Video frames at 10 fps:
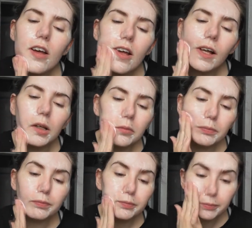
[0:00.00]

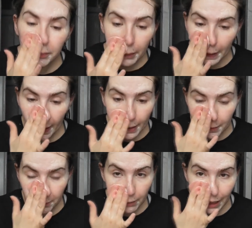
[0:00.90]
But yeah,
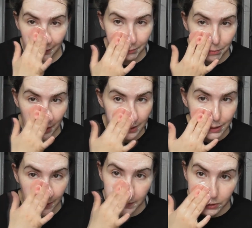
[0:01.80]
I've missed
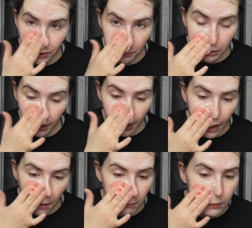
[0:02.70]
this scrublet
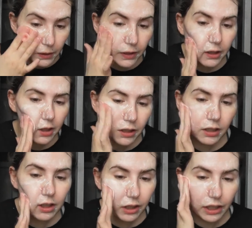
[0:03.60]
after,
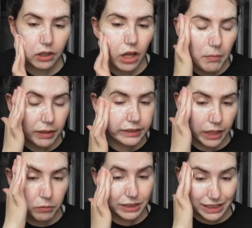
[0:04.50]
like, I thought my
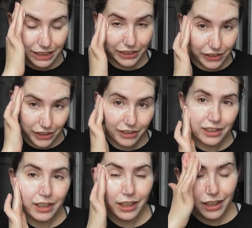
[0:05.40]
skin was clear
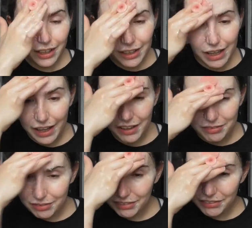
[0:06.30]

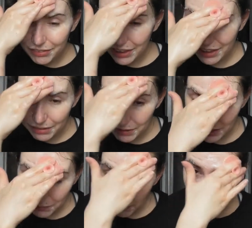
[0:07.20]
with
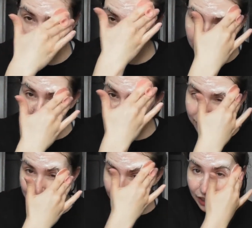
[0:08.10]
having a regular
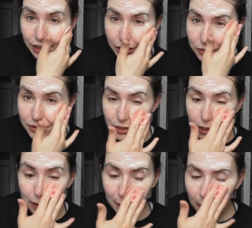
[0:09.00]
skincare
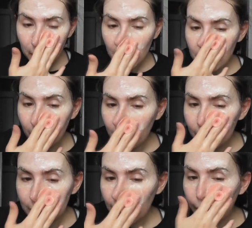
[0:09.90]
routine, but
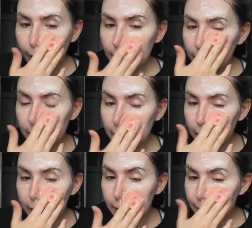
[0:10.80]
once I added
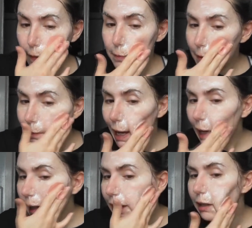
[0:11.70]
the scrublet
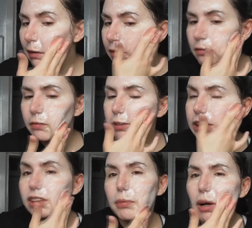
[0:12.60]
back in, which
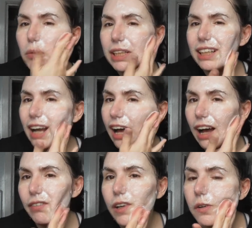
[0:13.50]
is about a week and a
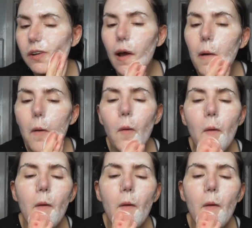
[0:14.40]
half ago now,